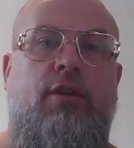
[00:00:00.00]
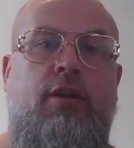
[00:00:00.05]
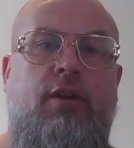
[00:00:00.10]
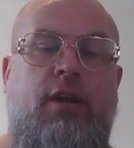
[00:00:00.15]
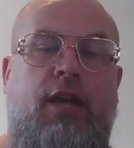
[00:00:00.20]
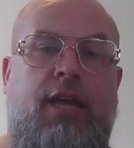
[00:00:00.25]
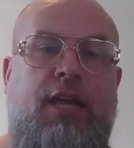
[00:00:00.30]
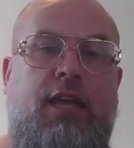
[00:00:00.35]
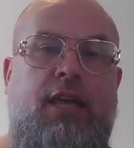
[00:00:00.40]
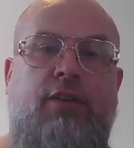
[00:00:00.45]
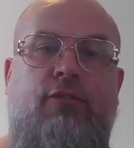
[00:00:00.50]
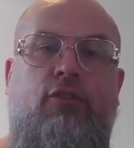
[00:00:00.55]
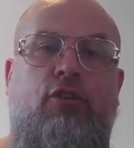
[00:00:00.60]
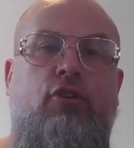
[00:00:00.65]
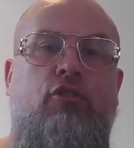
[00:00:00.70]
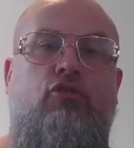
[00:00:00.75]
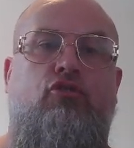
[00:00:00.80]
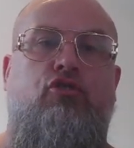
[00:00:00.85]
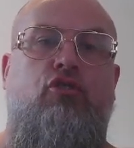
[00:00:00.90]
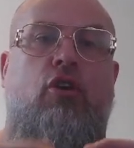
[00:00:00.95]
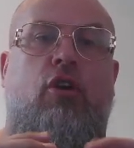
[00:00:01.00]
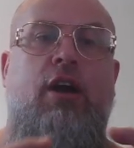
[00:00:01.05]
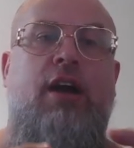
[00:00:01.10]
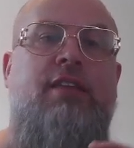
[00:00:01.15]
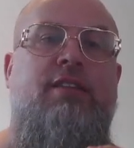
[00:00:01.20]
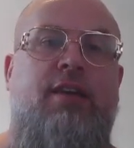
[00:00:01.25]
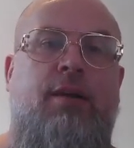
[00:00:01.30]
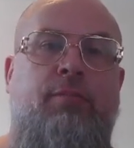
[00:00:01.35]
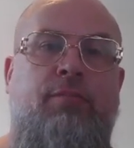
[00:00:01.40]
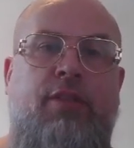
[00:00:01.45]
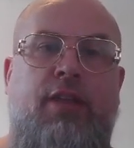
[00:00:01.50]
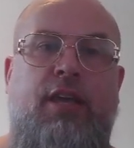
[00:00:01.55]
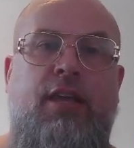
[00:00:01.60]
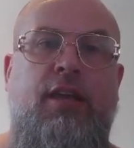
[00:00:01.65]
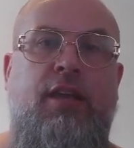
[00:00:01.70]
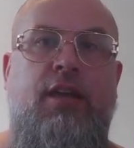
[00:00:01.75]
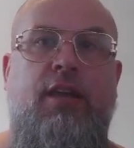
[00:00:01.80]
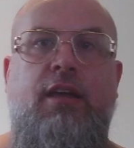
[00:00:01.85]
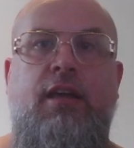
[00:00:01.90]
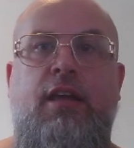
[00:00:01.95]
like, if you try
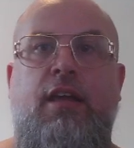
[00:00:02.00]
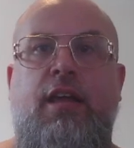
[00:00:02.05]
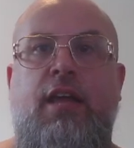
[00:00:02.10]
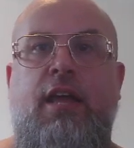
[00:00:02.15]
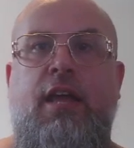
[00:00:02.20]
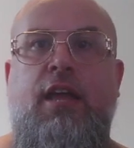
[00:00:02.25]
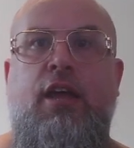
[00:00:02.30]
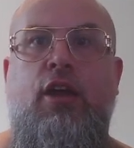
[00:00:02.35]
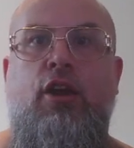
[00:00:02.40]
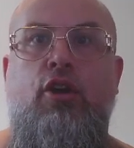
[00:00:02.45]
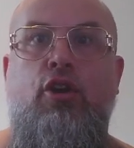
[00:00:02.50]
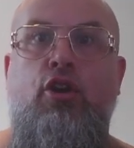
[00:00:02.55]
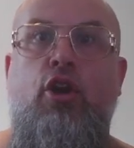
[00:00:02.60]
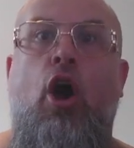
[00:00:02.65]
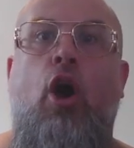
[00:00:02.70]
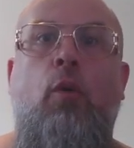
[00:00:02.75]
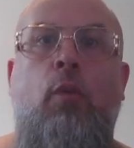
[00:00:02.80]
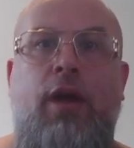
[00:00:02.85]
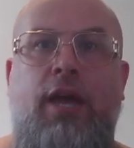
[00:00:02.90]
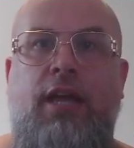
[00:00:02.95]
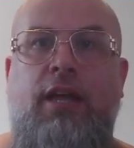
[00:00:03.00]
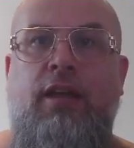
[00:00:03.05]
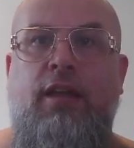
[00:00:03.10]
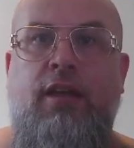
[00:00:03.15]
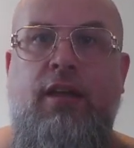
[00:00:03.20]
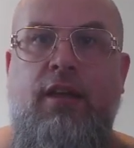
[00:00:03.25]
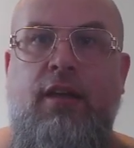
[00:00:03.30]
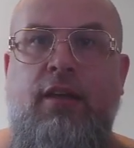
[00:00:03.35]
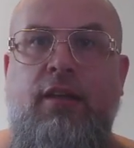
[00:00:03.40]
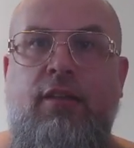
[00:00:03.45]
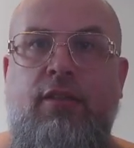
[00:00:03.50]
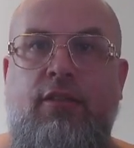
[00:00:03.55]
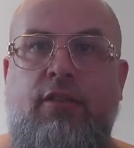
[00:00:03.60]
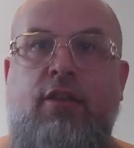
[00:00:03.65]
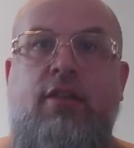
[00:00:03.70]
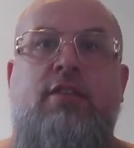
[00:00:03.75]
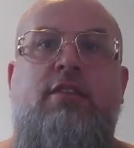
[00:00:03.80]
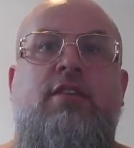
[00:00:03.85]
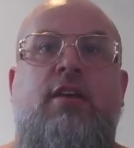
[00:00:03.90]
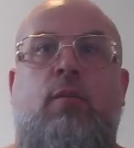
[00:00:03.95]
something knowing
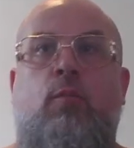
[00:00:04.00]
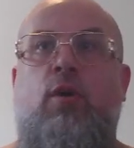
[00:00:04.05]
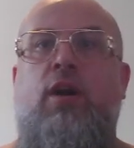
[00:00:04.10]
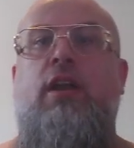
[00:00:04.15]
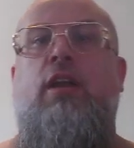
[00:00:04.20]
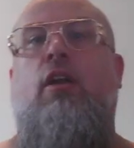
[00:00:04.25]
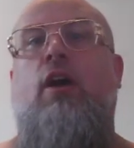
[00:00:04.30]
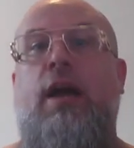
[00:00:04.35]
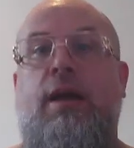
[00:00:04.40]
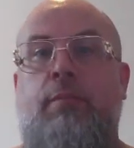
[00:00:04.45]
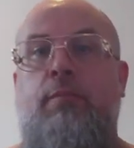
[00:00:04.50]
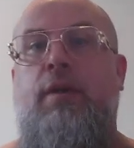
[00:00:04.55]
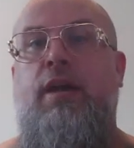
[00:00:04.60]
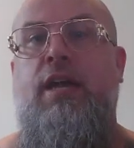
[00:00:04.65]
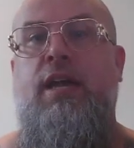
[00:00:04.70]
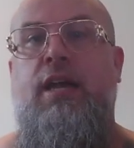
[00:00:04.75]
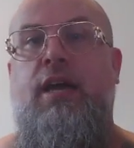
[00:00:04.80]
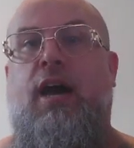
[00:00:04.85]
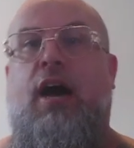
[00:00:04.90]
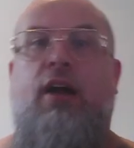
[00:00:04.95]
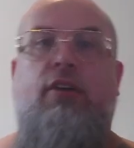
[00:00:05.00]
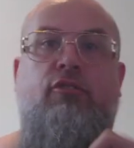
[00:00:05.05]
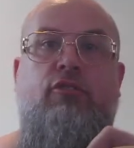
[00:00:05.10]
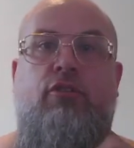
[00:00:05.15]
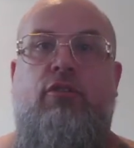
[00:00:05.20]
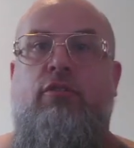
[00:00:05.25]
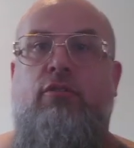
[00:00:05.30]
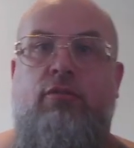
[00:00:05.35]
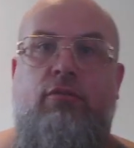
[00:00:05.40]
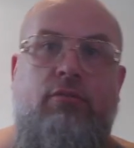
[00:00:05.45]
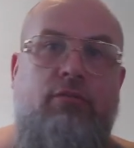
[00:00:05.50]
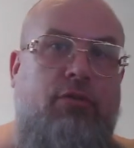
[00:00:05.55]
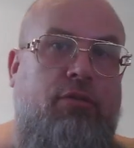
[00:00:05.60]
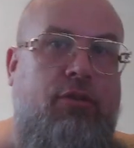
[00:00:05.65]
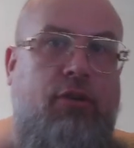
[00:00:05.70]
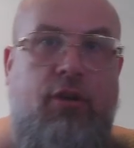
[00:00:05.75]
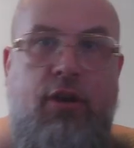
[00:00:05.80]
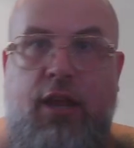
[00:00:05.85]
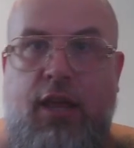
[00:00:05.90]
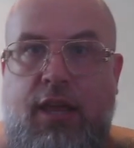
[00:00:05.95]
that someone like me,
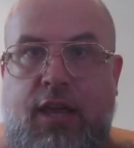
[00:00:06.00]
130